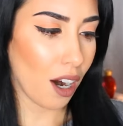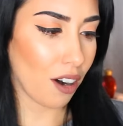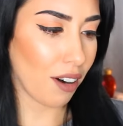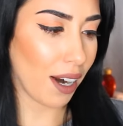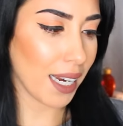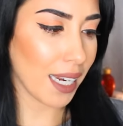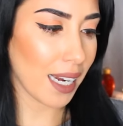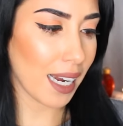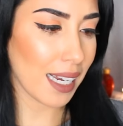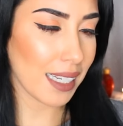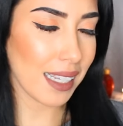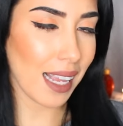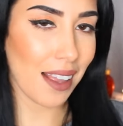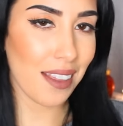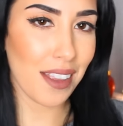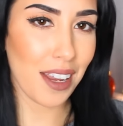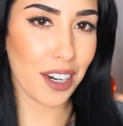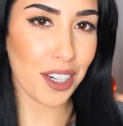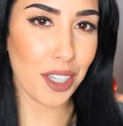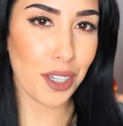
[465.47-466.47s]
All right, guys,
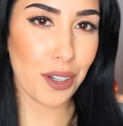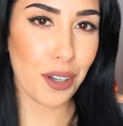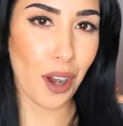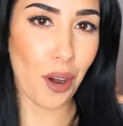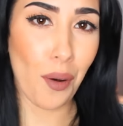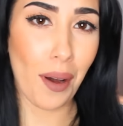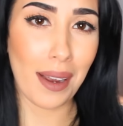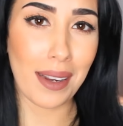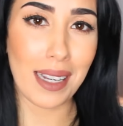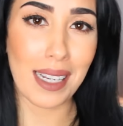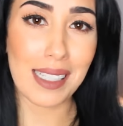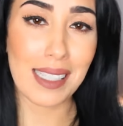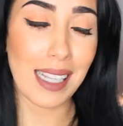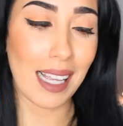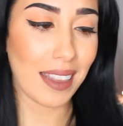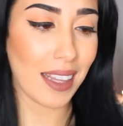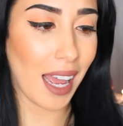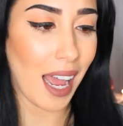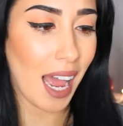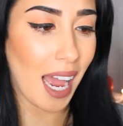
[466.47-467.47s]
and there you go. I guess
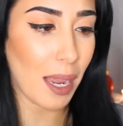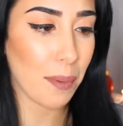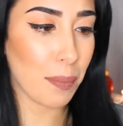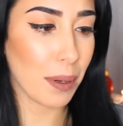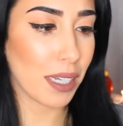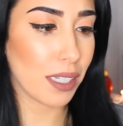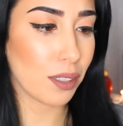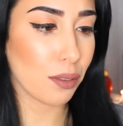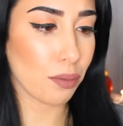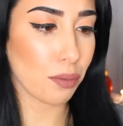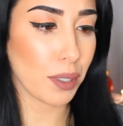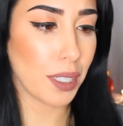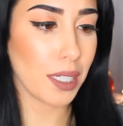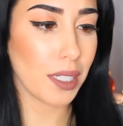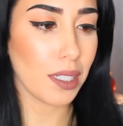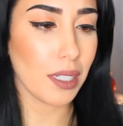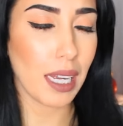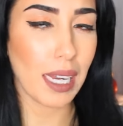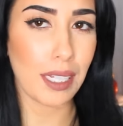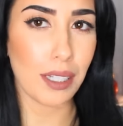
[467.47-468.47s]
that the hype is
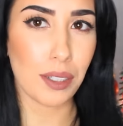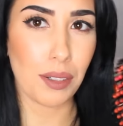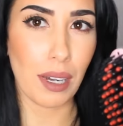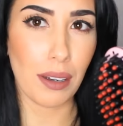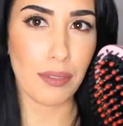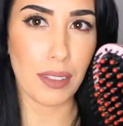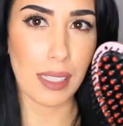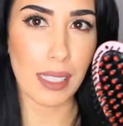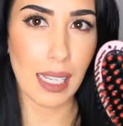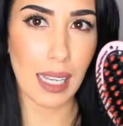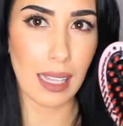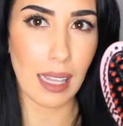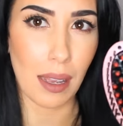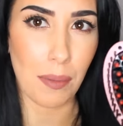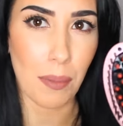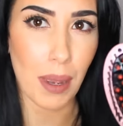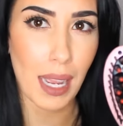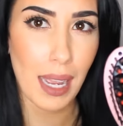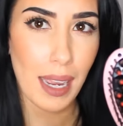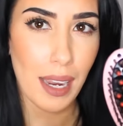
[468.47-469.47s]
real. I do have to say
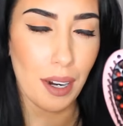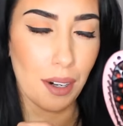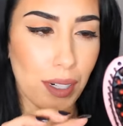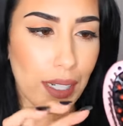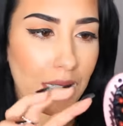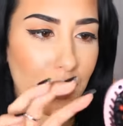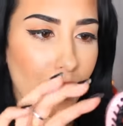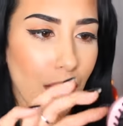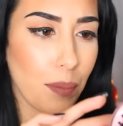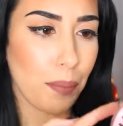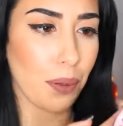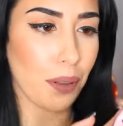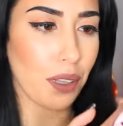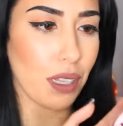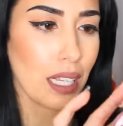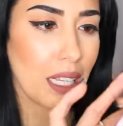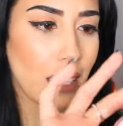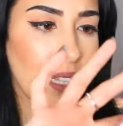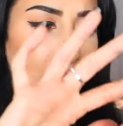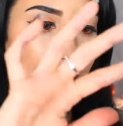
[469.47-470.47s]
that my hair is
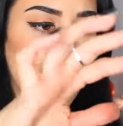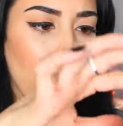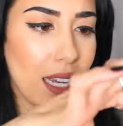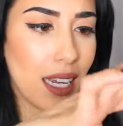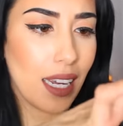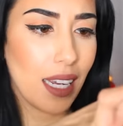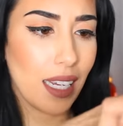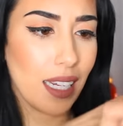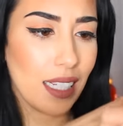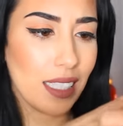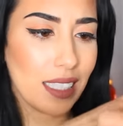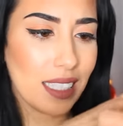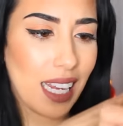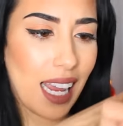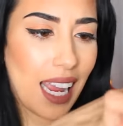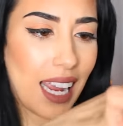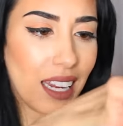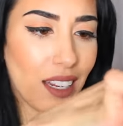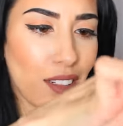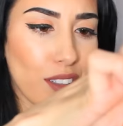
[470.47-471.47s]
completely
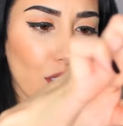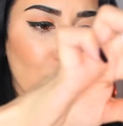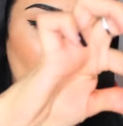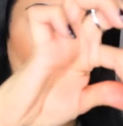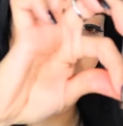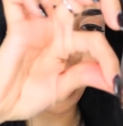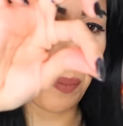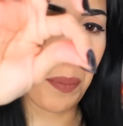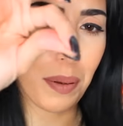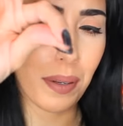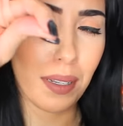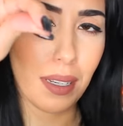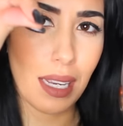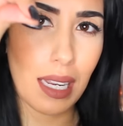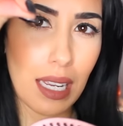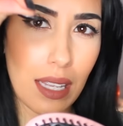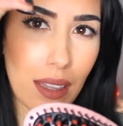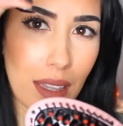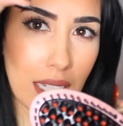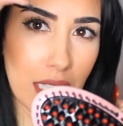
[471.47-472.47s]
tangled up
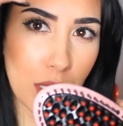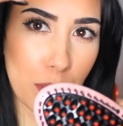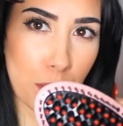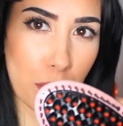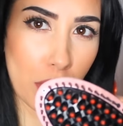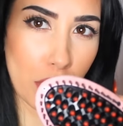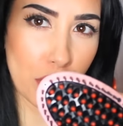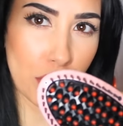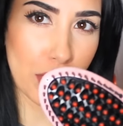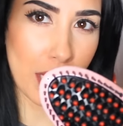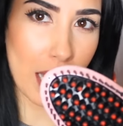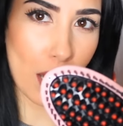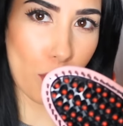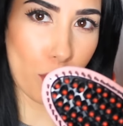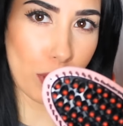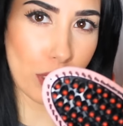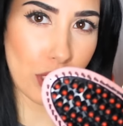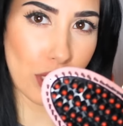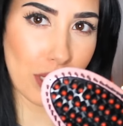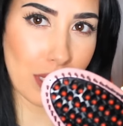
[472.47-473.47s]
in this brush
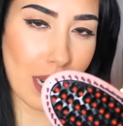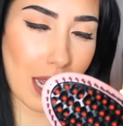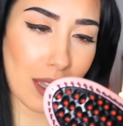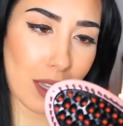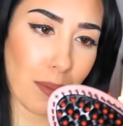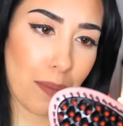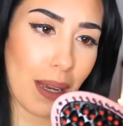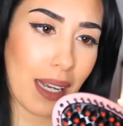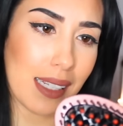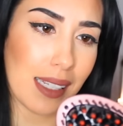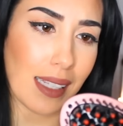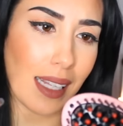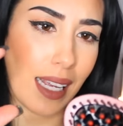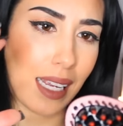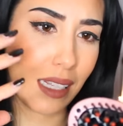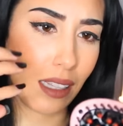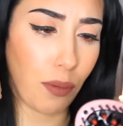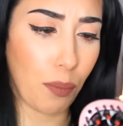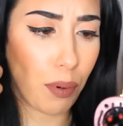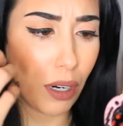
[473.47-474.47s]
now, which is not the best thing.